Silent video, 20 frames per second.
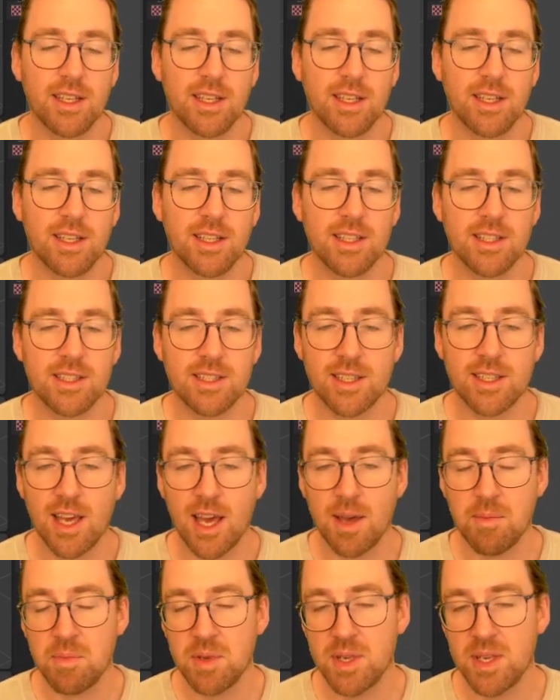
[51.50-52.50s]
it
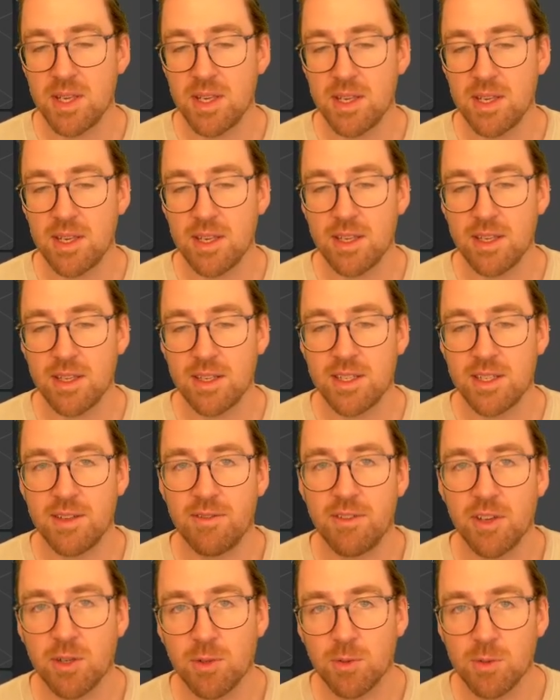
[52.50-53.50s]
can be
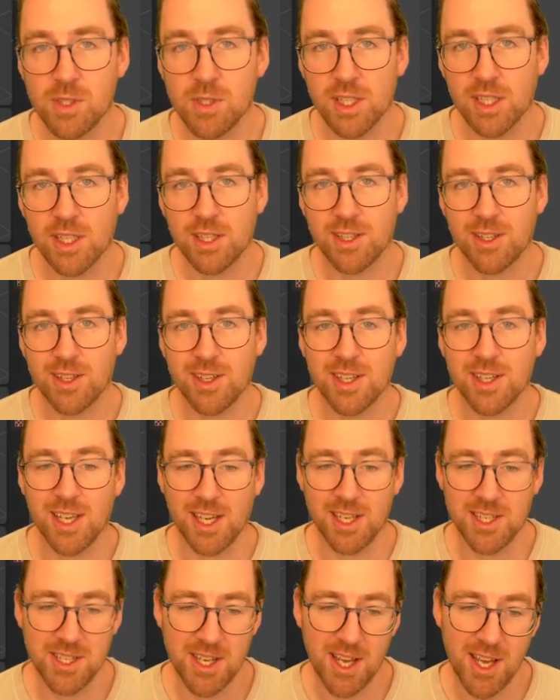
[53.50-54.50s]
difficult to
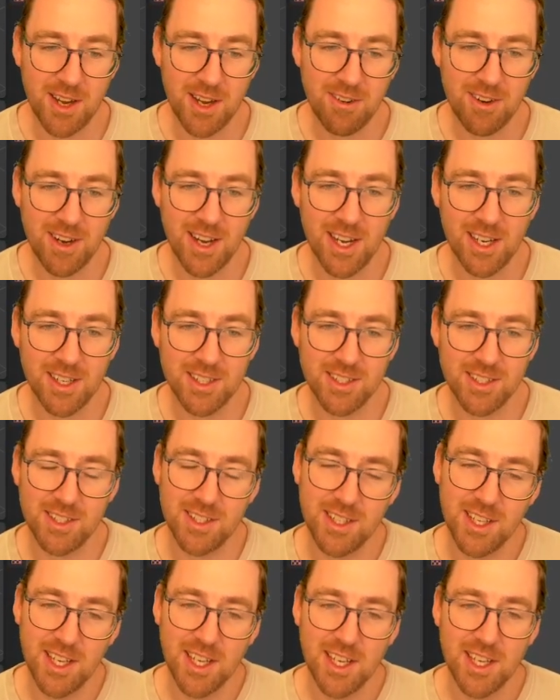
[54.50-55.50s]
get your head around, and
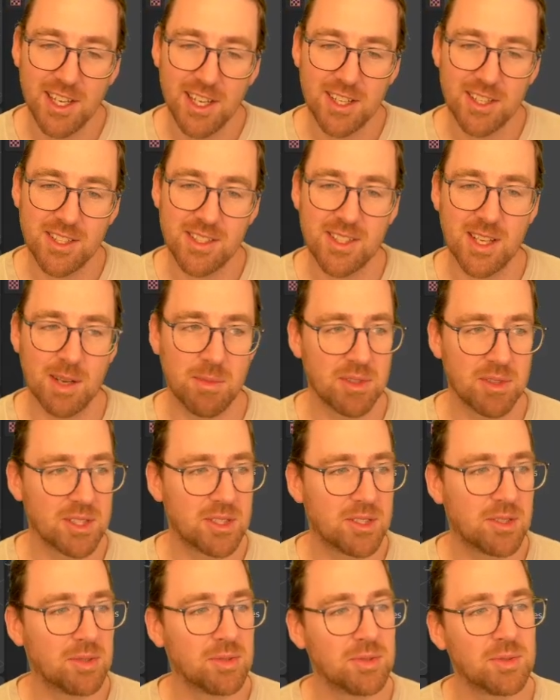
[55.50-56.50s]
some of the
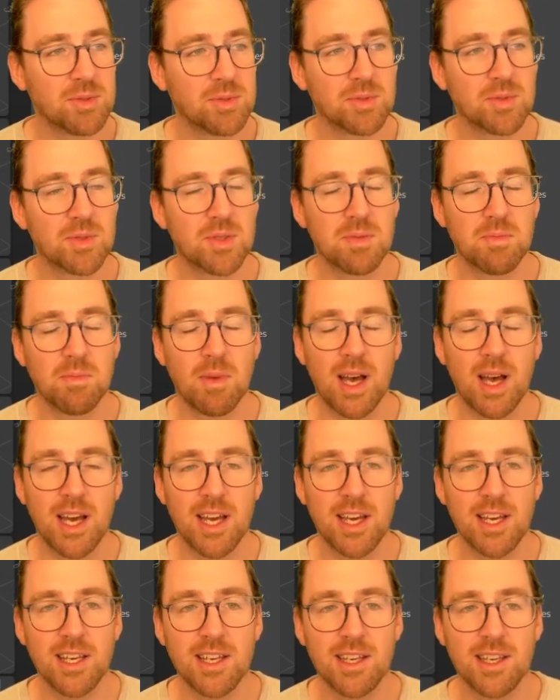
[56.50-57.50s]
tools
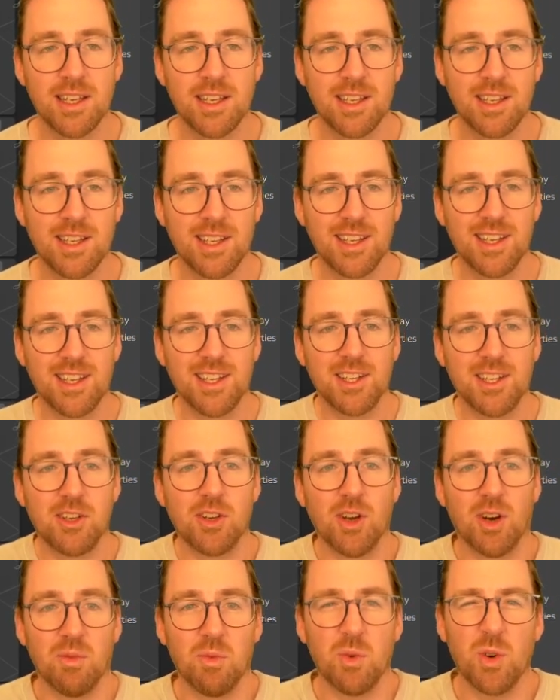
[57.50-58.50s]
may
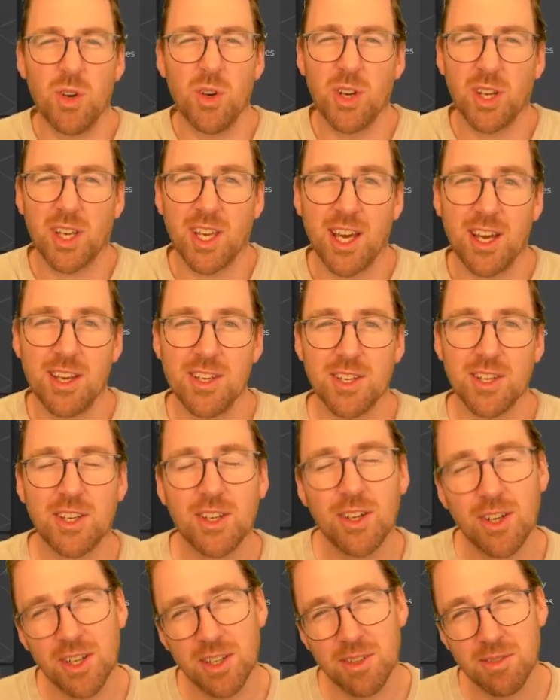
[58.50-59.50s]
not work how you
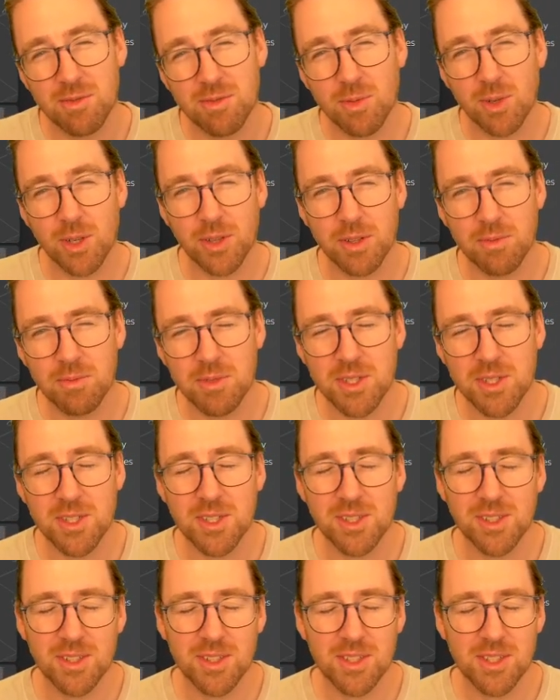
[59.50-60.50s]
kind of want them
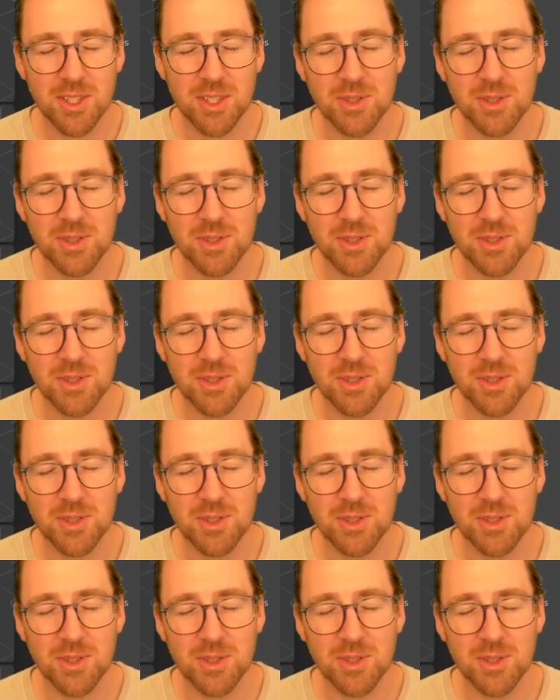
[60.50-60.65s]
to do